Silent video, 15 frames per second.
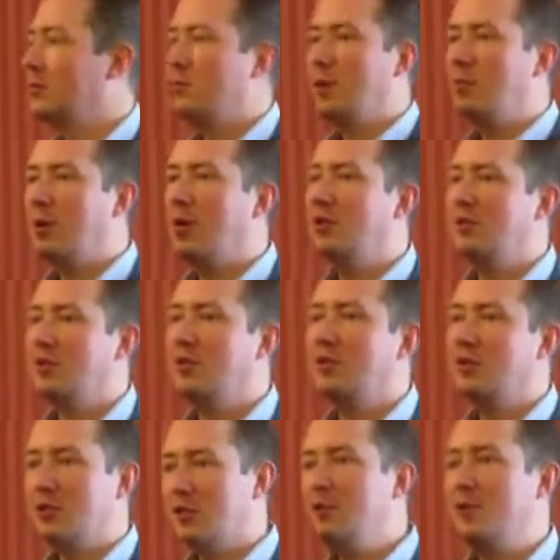One person
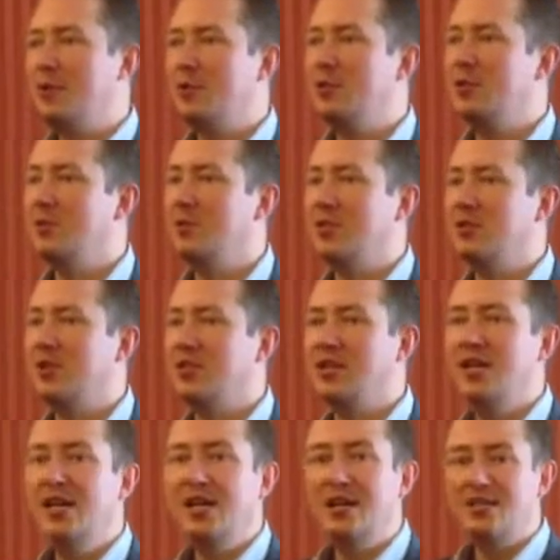using, 2 people using Pinterest.
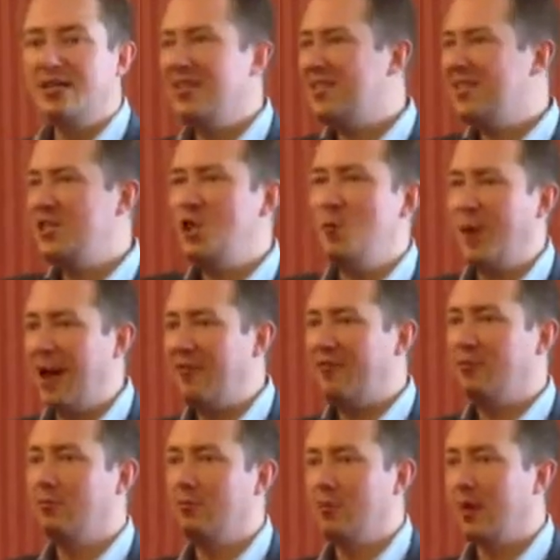So there's these new
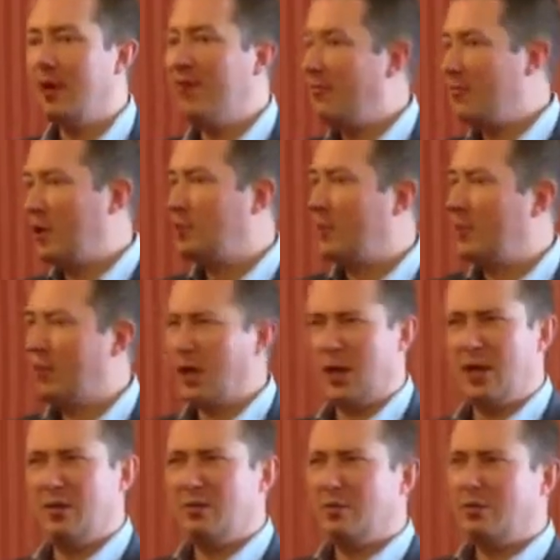platforms, and most people are
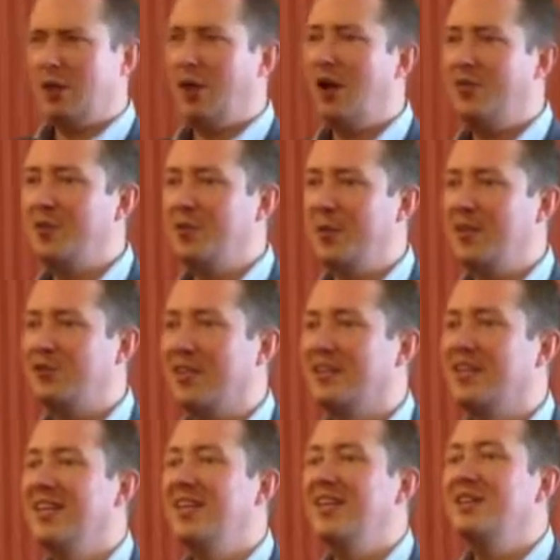going, it's Pinterest.
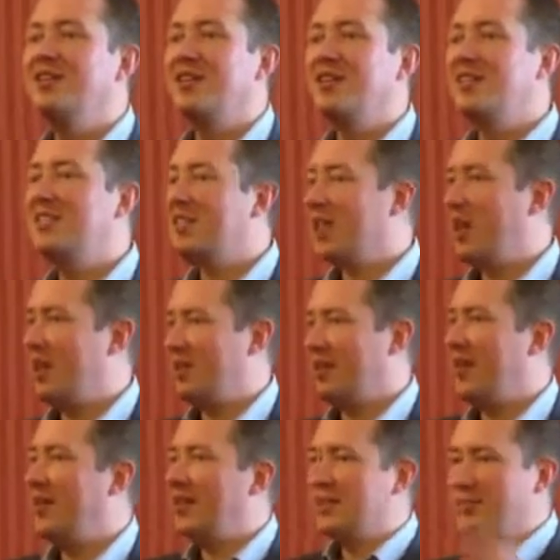So this is the key
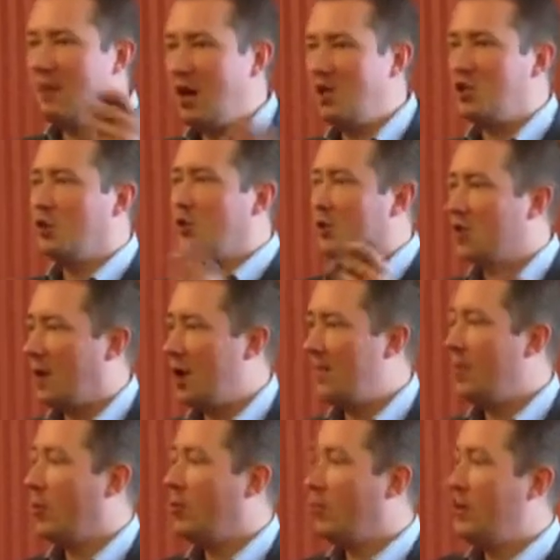thing. It's emerging all the
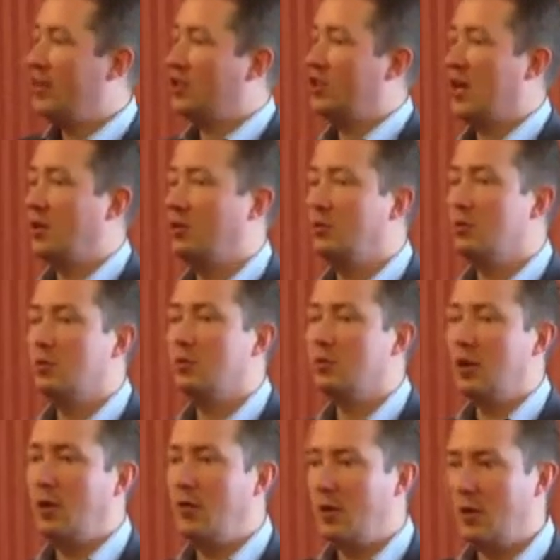time. We pick the channels
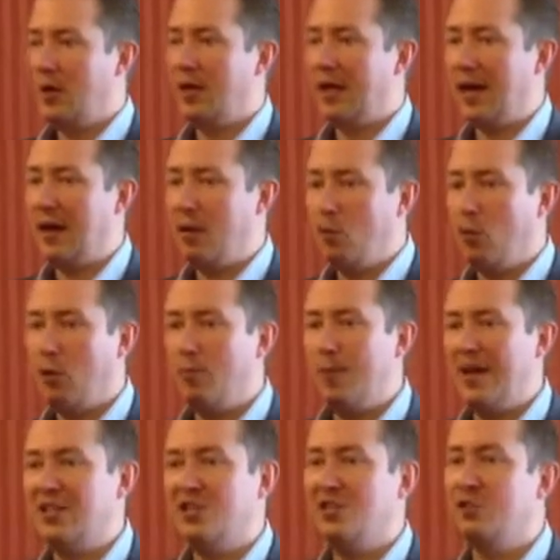and we work out what
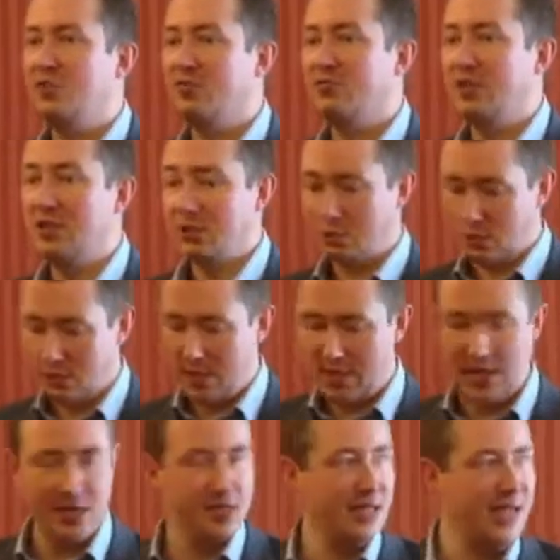best use of resource we
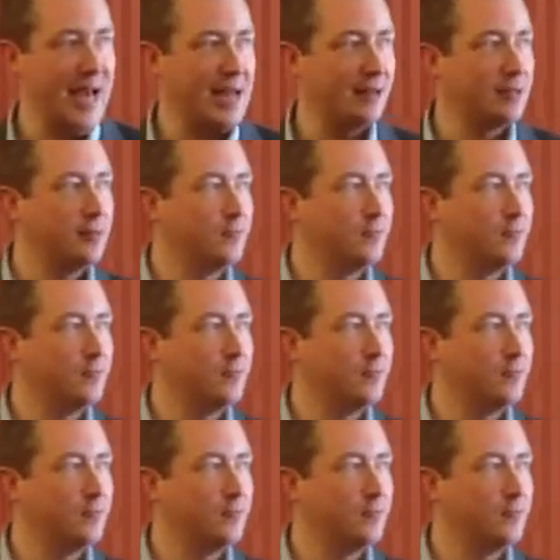can actually get.